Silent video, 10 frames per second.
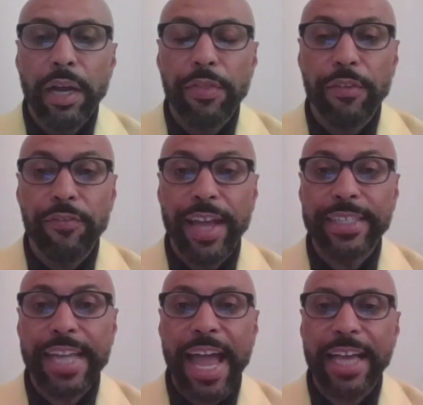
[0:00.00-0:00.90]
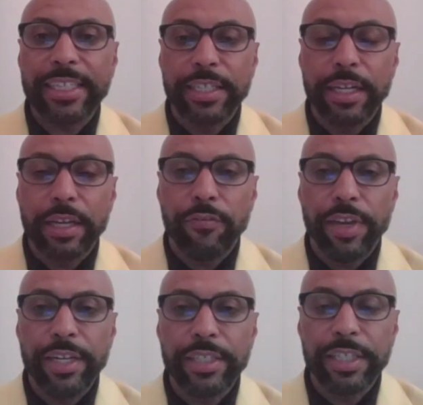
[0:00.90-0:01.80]
the fantastic
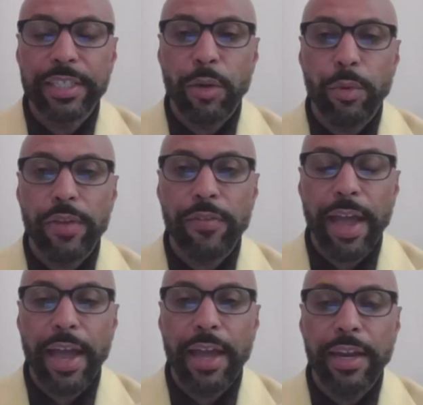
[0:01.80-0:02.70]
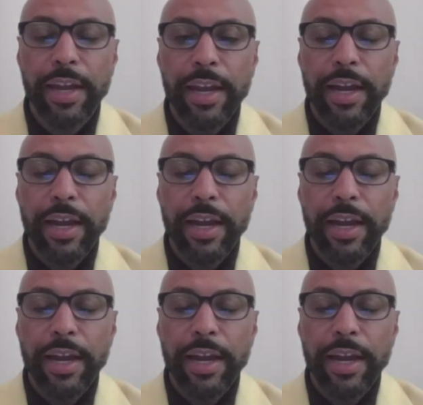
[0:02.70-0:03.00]
finishes that we've had,